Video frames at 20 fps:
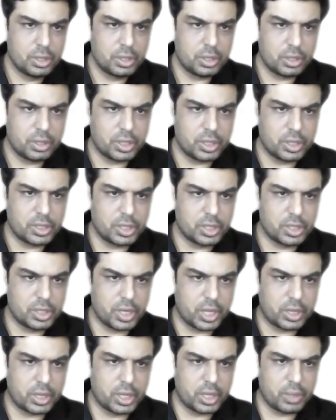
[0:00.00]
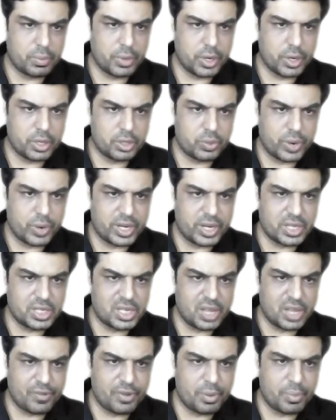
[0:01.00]
this is nothing but
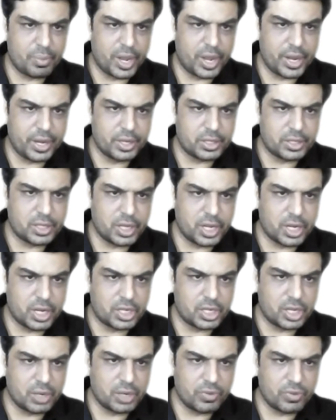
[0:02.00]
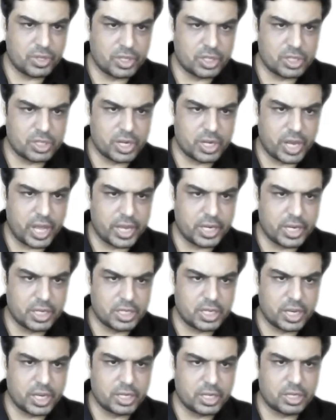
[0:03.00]
27 minus 18, which is 9
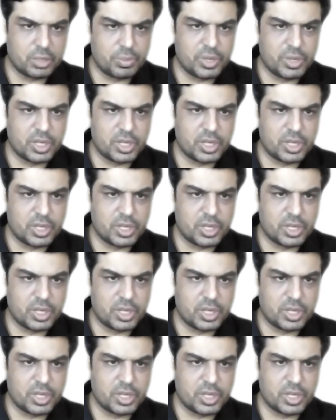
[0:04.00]
centimeter.